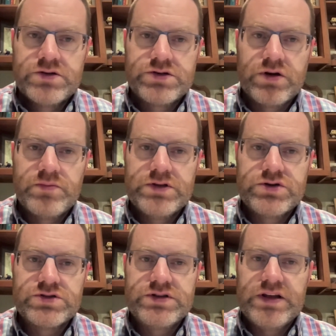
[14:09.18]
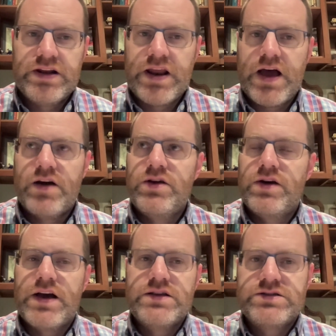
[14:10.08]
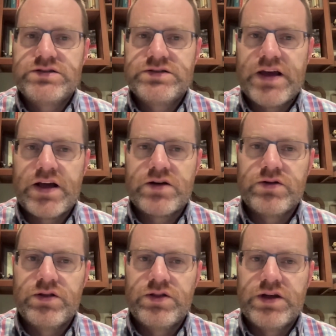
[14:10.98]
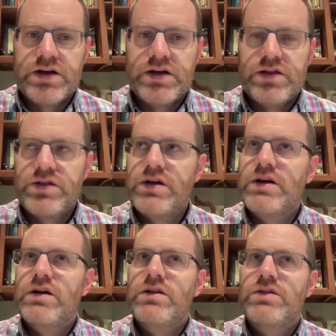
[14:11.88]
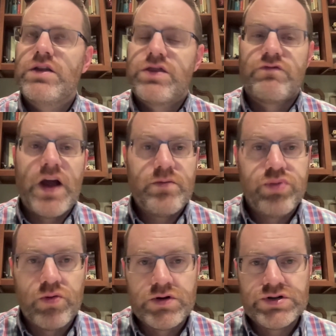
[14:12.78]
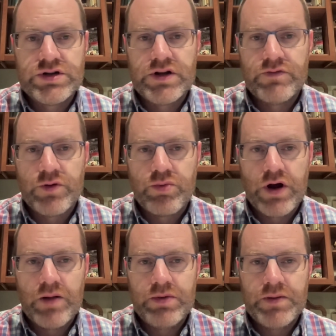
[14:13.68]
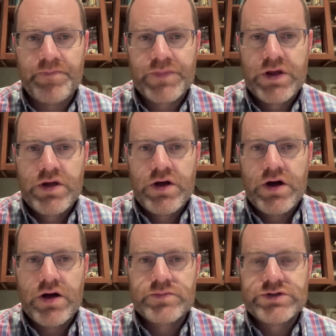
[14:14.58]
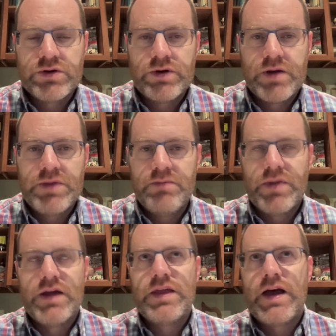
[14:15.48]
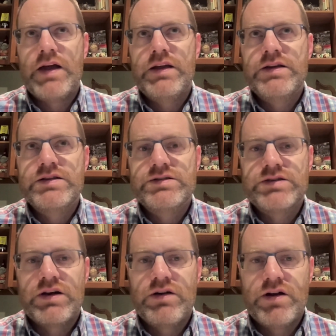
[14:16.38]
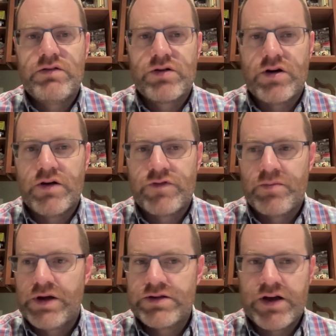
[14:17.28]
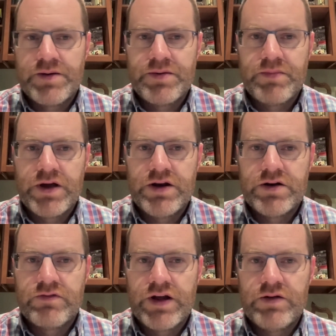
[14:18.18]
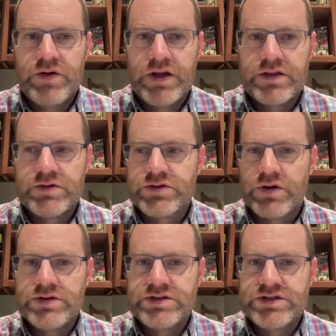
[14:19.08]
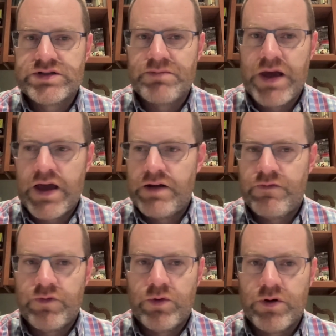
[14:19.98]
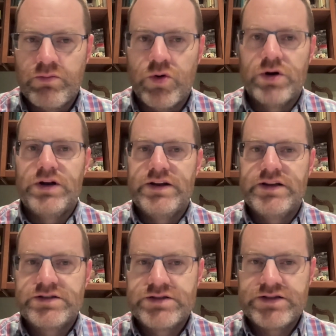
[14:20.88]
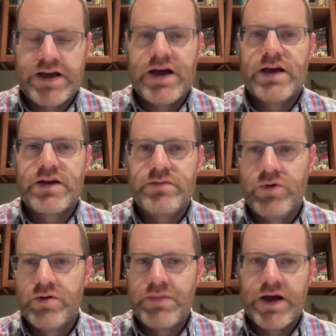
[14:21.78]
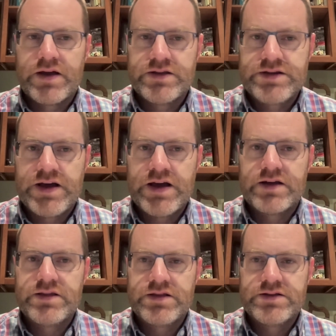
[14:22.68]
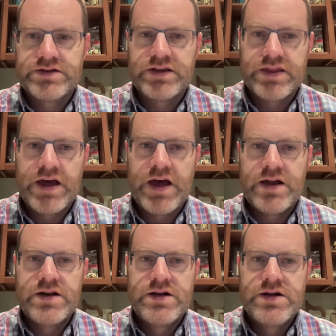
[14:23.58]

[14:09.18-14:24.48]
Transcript: So I'm interested in how you guys tackle the threat portion of your problem. So what I mean by that is I recall from my time at MITRE, right? Like there's always this demand for more Linux attack and more Mac attack and things like that.